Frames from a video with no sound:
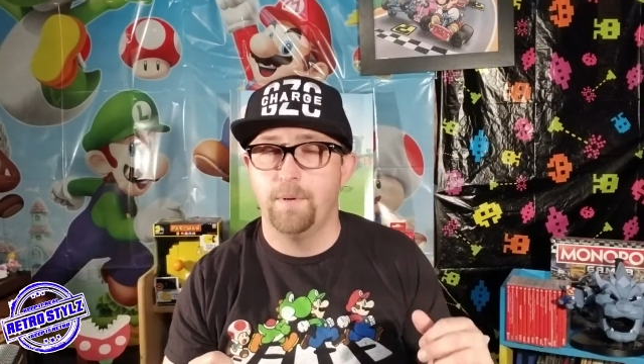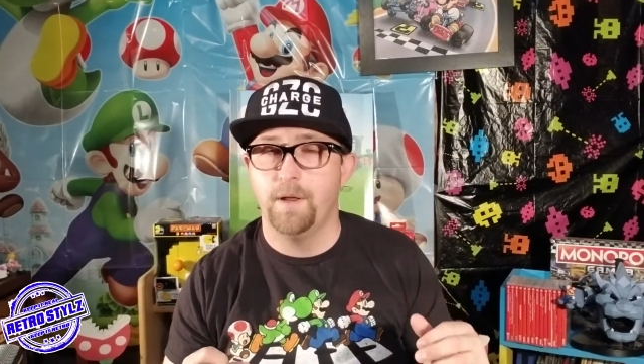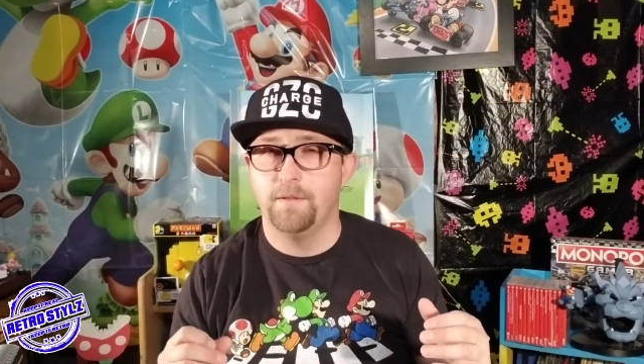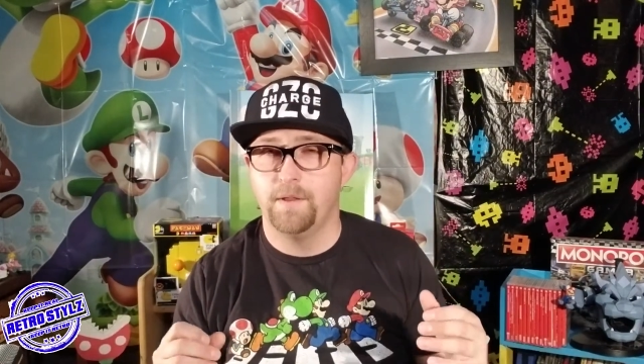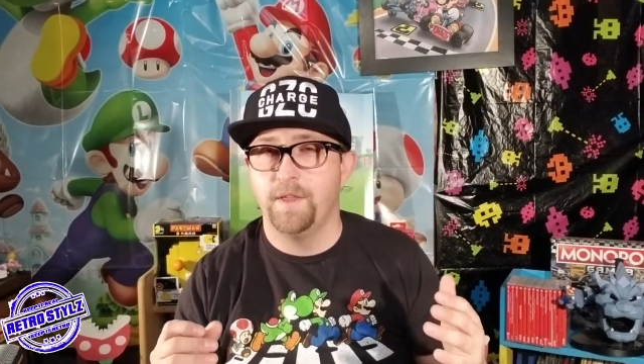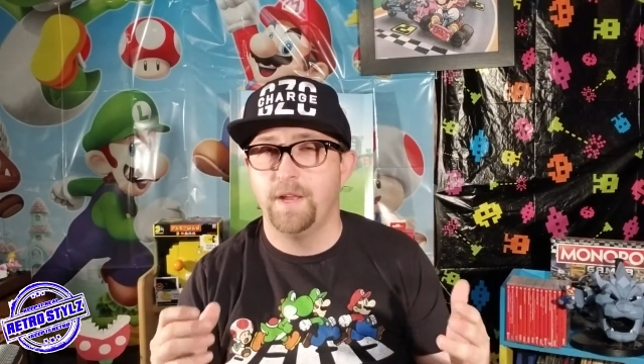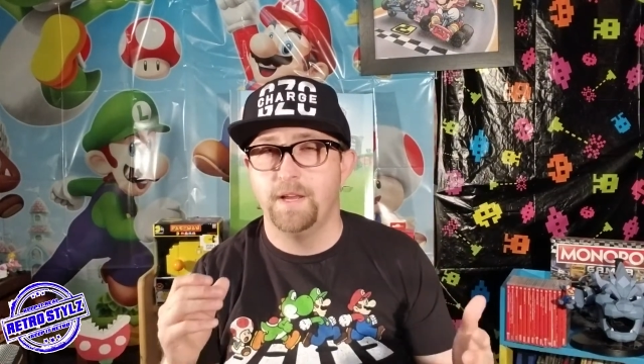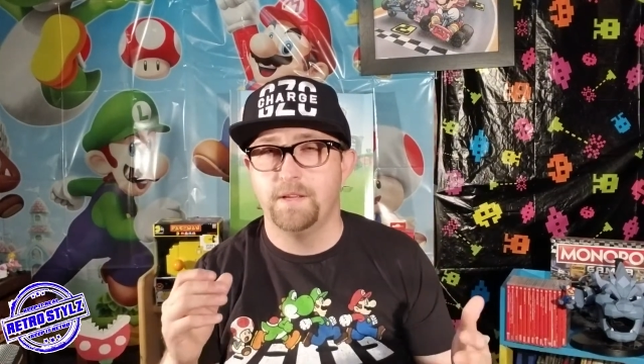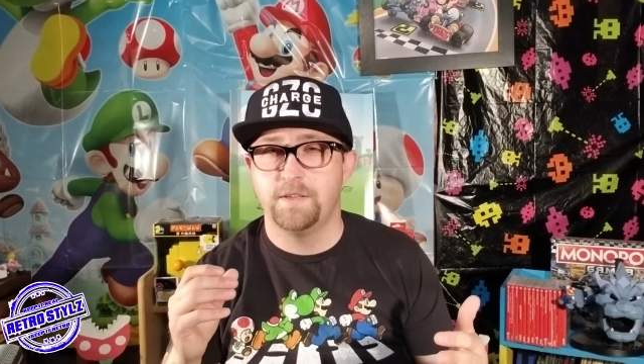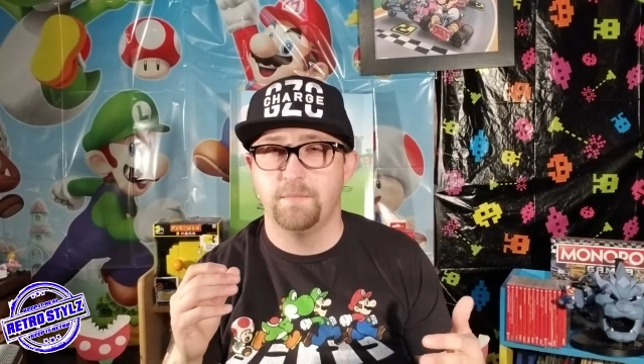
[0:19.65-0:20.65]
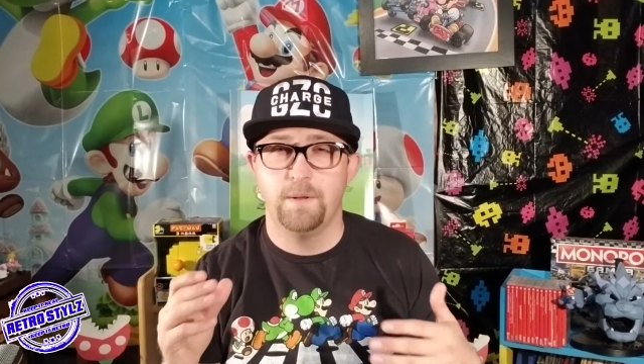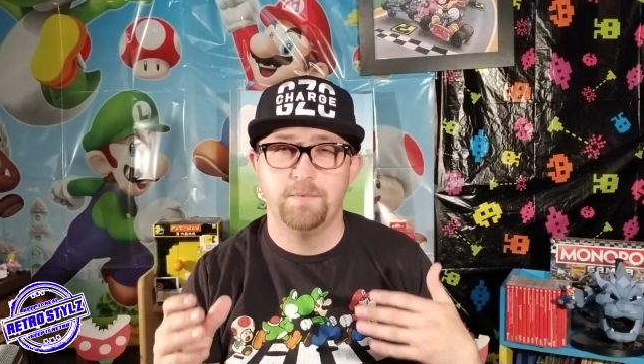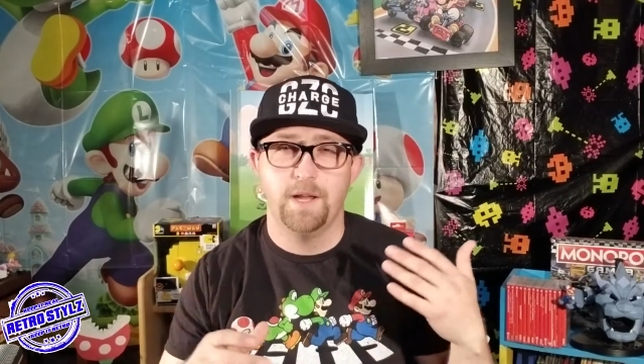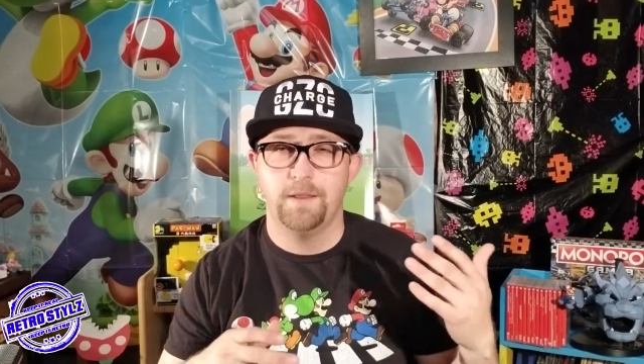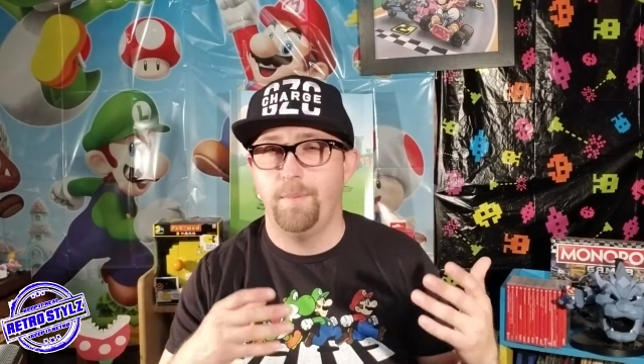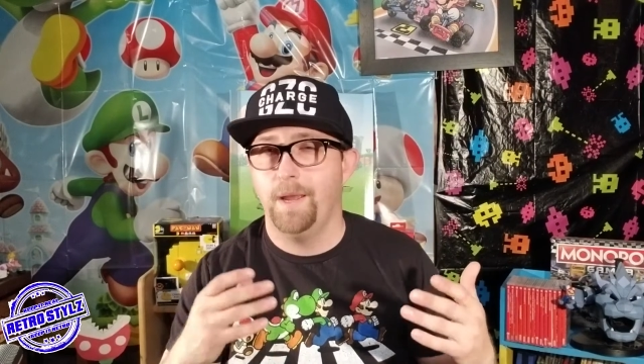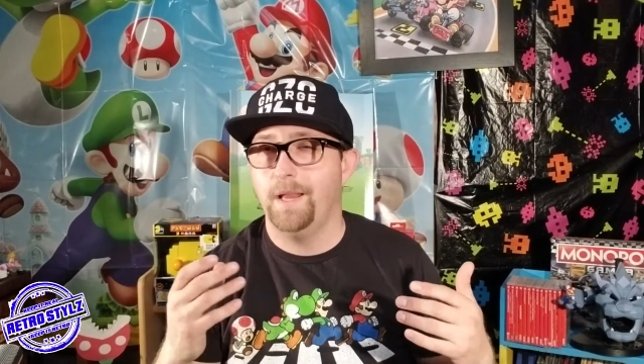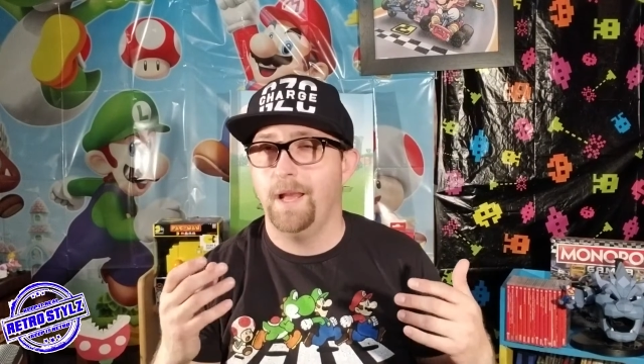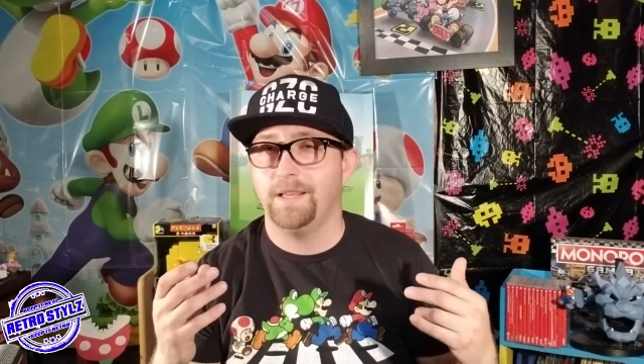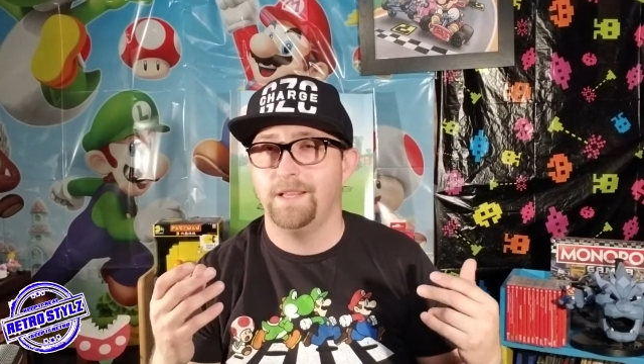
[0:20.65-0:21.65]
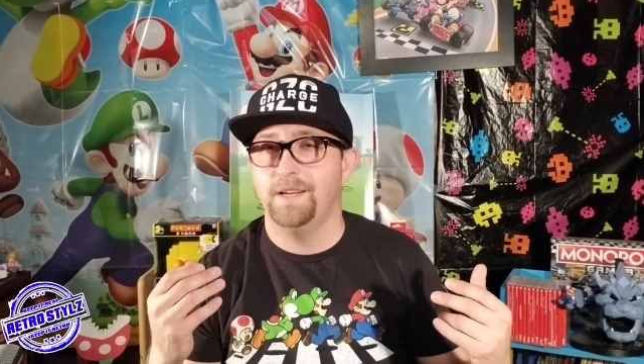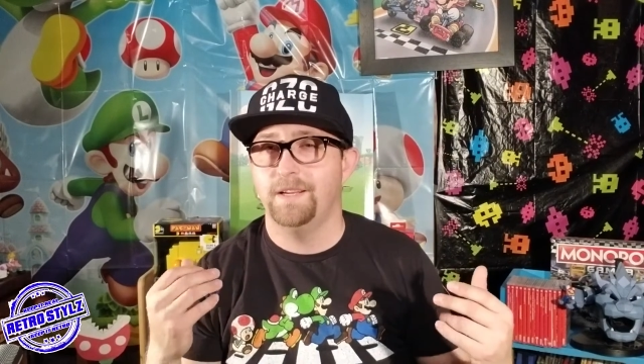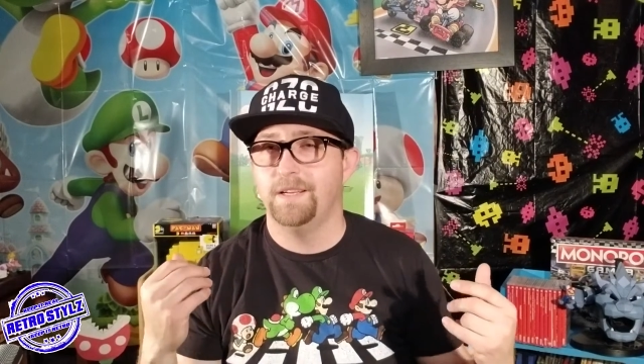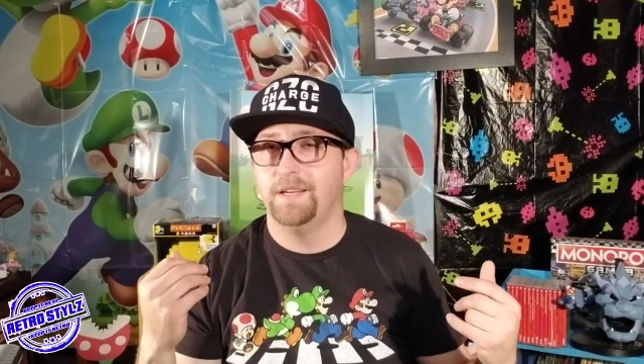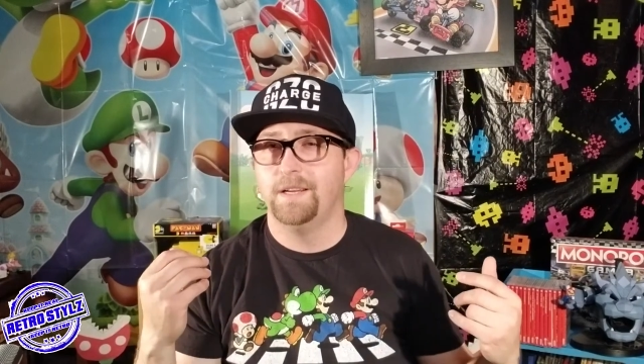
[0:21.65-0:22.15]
But the thing is, sometimes you have to pay like the